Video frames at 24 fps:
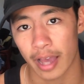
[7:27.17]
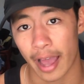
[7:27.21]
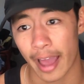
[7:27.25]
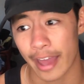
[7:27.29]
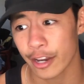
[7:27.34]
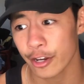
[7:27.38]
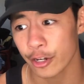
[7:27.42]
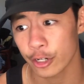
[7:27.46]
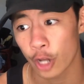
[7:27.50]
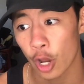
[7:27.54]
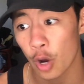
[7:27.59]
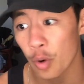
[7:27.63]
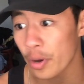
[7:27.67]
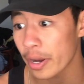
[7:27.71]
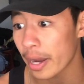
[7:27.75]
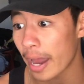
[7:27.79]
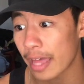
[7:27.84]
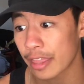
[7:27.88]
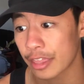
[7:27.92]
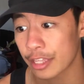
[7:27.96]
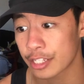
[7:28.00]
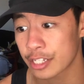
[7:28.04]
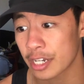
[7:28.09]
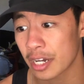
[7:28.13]
I didn't know it
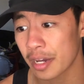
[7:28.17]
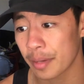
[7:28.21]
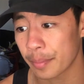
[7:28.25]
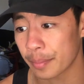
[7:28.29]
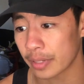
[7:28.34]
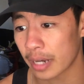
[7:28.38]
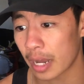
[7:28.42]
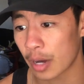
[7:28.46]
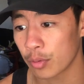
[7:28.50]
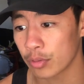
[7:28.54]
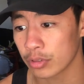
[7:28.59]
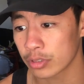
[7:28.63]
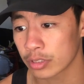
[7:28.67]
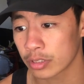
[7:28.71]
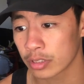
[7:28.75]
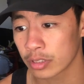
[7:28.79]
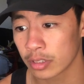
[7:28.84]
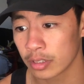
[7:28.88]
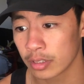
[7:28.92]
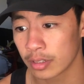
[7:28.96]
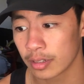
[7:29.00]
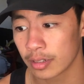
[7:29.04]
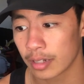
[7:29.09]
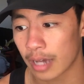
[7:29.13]
at the time, but I was
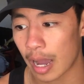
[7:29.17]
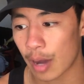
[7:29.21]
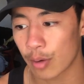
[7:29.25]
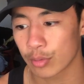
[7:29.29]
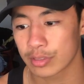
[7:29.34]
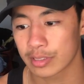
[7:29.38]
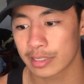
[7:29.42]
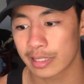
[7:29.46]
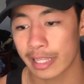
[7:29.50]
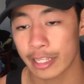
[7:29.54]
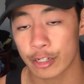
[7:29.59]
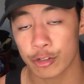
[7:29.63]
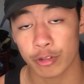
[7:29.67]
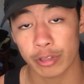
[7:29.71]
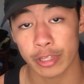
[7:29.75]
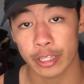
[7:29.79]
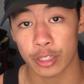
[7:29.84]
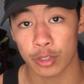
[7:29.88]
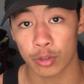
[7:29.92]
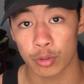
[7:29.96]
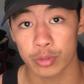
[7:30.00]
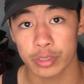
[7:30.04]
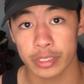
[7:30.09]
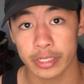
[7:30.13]
literally
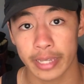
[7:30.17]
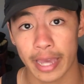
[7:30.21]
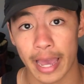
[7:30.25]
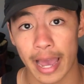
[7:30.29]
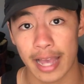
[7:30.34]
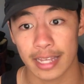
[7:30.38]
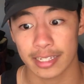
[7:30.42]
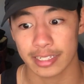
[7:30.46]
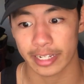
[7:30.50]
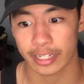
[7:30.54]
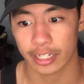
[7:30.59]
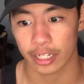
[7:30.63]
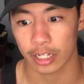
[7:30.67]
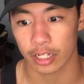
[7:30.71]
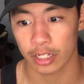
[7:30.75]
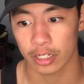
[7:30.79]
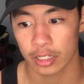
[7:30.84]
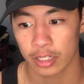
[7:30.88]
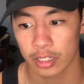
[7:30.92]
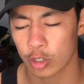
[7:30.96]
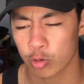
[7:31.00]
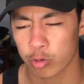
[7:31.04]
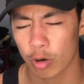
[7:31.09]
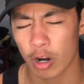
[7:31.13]
using it as like
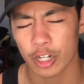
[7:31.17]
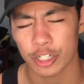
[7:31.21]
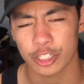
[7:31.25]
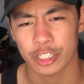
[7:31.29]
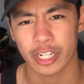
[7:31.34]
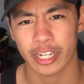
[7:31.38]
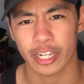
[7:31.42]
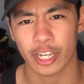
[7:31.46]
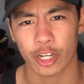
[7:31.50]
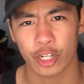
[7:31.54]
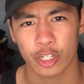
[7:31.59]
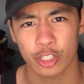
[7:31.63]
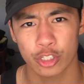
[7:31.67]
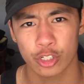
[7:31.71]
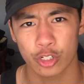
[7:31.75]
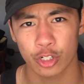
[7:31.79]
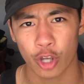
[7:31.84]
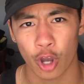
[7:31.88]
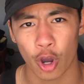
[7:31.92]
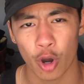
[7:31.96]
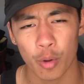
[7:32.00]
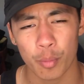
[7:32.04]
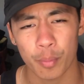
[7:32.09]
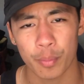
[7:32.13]
a crutch, like to
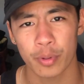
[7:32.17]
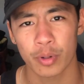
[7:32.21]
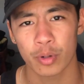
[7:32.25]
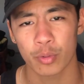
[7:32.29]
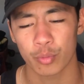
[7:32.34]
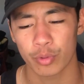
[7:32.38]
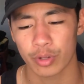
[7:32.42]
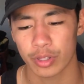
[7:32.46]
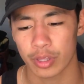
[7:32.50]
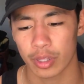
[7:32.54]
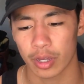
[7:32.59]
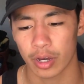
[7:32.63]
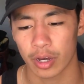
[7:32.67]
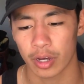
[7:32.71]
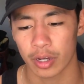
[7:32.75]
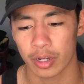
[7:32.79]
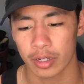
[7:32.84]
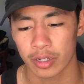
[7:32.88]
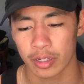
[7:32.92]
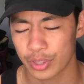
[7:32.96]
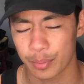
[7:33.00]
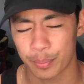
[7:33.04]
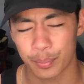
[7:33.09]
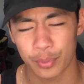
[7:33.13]
cope with
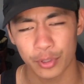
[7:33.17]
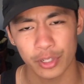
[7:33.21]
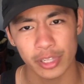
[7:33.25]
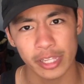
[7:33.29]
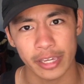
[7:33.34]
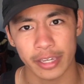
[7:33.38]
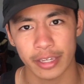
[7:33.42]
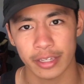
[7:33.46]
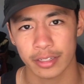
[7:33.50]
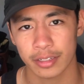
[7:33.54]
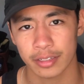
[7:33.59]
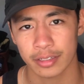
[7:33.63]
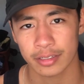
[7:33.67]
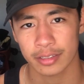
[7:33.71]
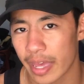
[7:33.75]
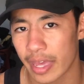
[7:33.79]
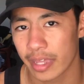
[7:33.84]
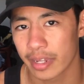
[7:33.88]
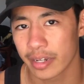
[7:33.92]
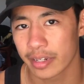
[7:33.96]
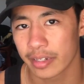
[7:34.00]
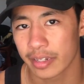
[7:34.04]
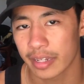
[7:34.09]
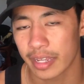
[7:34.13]
the bullying.
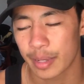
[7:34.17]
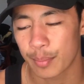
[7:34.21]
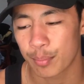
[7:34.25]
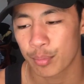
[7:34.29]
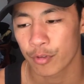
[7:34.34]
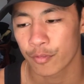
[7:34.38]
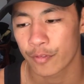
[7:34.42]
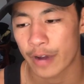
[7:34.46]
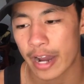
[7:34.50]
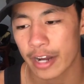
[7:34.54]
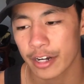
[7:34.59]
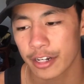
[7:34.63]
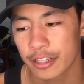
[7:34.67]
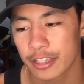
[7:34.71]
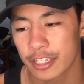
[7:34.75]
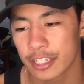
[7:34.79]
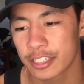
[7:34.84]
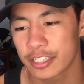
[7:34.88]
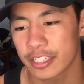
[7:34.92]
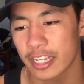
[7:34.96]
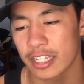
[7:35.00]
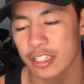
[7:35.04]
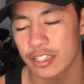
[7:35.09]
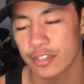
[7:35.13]
And it provided
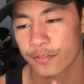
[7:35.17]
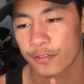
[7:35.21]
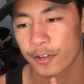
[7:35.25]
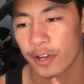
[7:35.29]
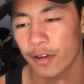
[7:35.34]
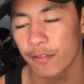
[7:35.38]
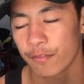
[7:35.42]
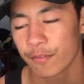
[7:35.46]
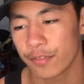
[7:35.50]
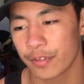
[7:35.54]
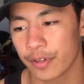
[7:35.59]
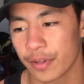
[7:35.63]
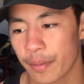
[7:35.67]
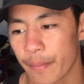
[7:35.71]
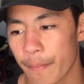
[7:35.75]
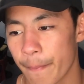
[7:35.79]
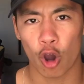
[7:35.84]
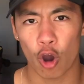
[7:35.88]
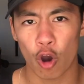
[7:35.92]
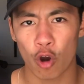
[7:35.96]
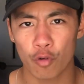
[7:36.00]
this sense of comfort.